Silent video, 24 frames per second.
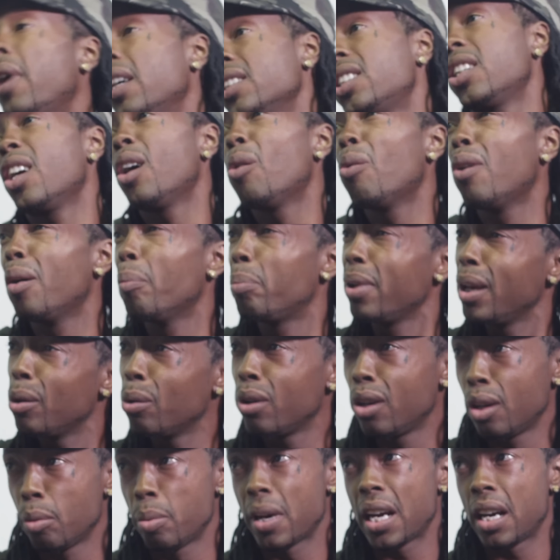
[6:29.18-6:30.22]
about she don't wanna be with
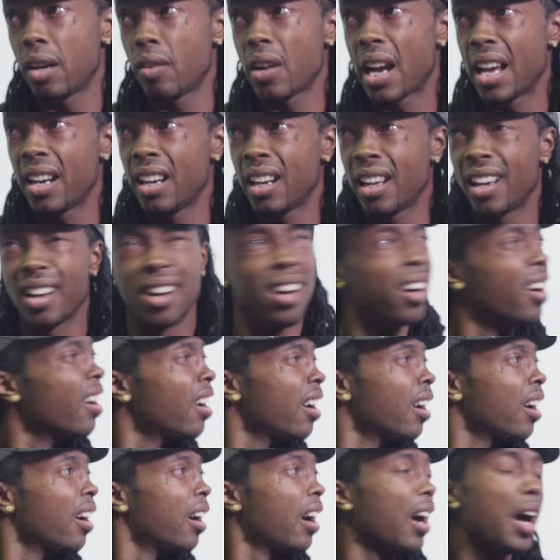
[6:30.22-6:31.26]
nobody right now.
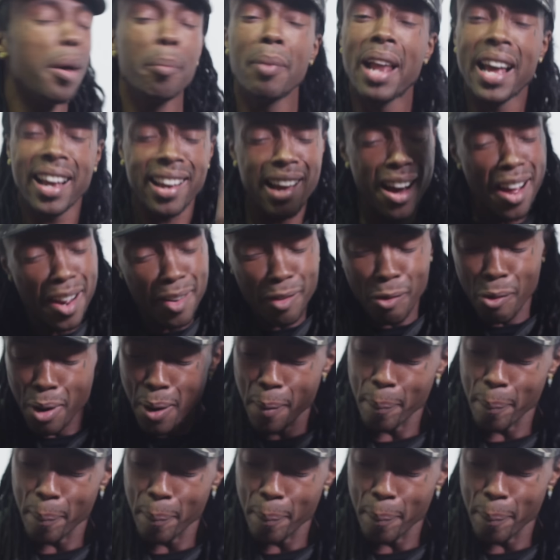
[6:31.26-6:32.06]
I'm like, I don't wanna